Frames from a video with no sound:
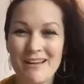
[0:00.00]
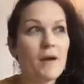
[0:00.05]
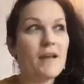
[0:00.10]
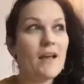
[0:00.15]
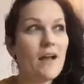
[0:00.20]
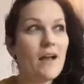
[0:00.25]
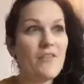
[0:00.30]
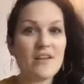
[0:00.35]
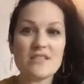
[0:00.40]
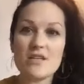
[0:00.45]

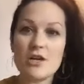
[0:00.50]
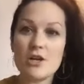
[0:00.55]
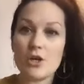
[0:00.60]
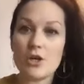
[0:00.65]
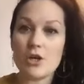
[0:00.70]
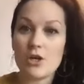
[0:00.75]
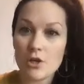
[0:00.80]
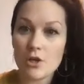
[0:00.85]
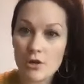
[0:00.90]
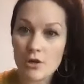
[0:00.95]
Again, that's not a
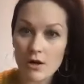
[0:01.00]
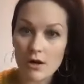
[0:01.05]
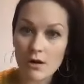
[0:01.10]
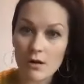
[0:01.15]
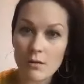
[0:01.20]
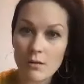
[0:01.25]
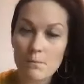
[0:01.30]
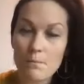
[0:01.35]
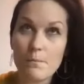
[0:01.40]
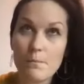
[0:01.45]
cure
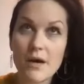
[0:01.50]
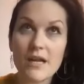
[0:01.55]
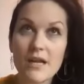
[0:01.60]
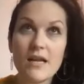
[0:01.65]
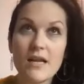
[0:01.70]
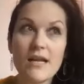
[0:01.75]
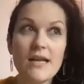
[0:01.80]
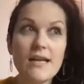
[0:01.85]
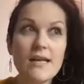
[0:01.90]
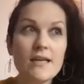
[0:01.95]
all, but
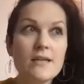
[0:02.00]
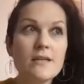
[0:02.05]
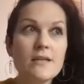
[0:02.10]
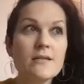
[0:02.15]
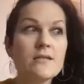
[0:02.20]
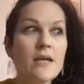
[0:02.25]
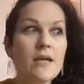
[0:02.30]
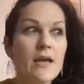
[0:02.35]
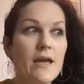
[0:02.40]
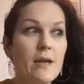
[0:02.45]
it
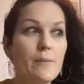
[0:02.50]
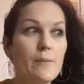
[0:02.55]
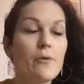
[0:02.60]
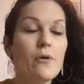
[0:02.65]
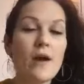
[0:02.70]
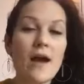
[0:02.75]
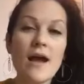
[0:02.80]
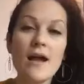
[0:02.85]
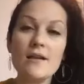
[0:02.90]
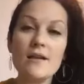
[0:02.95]
is a
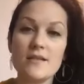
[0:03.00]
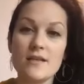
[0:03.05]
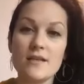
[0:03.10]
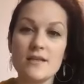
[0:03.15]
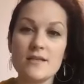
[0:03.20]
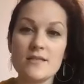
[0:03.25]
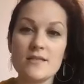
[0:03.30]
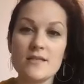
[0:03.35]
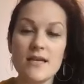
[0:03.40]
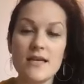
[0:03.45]

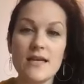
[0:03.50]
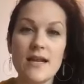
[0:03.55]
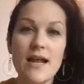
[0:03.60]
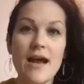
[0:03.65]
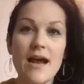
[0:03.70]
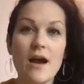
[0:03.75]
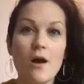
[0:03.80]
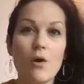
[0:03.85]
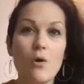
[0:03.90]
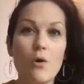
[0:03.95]
practice in
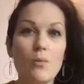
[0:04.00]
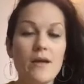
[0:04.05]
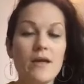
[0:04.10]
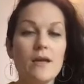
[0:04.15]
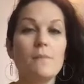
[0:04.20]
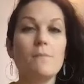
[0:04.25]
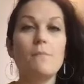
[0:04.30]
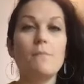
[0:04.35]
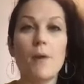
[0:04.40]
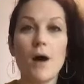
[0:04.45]
how
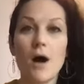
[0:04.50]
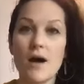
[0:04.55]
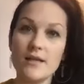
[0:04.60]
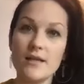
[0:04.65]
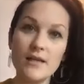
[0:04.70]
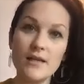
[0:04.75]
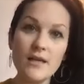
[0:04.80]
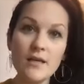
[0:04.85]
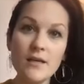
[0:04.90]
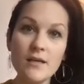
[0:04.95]
we
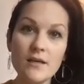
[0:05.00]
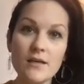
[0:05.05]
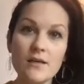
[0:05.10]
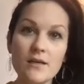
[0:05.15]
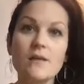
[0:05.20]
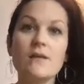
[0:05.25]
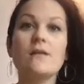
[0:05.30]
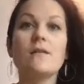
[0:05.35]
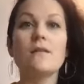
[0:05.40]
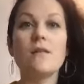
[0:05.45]
embody
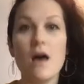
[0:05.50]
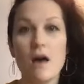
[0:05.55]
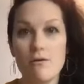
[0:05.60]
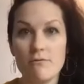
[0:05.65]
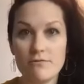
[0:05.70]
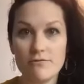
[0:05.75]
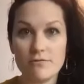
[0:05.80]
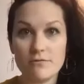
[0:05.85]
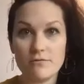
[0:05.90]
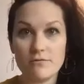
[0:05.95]

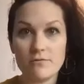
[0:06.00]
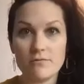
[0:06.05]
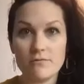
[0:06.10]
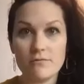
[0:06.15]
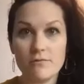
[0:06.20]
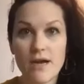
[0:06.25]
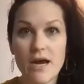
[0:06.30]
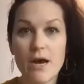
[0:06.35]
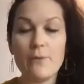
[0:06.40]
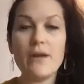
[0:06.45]
love
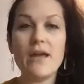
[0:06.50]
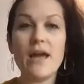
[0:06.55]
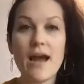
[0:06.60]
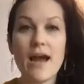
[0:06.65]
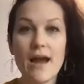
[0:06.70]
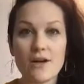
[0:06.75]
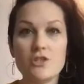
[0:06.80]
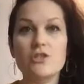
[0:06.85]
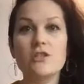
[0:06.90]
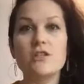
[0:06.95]
how we
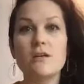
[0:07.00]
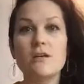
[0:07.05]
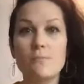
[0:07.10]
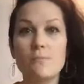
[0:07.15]
actually